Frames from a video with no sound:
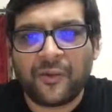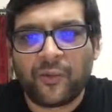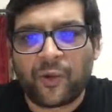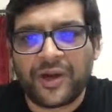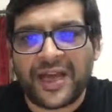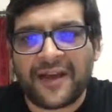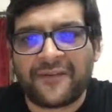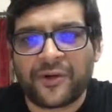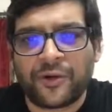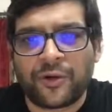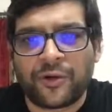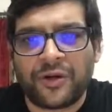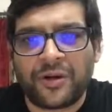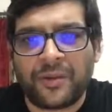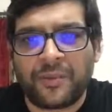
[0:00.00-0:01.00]
would have
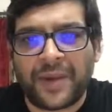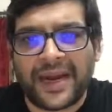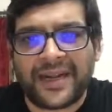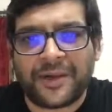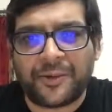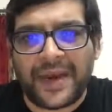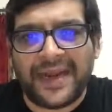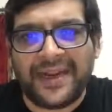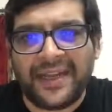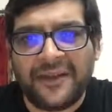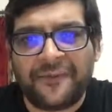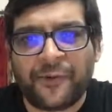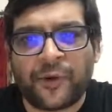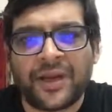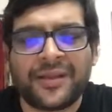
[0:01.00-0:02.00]
grown by
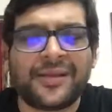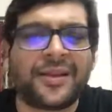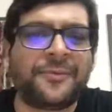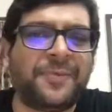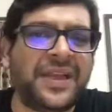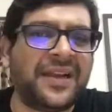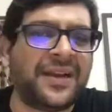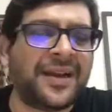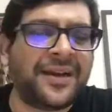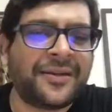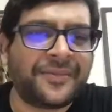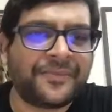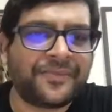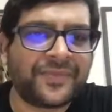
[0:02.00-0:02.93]
24 in this period.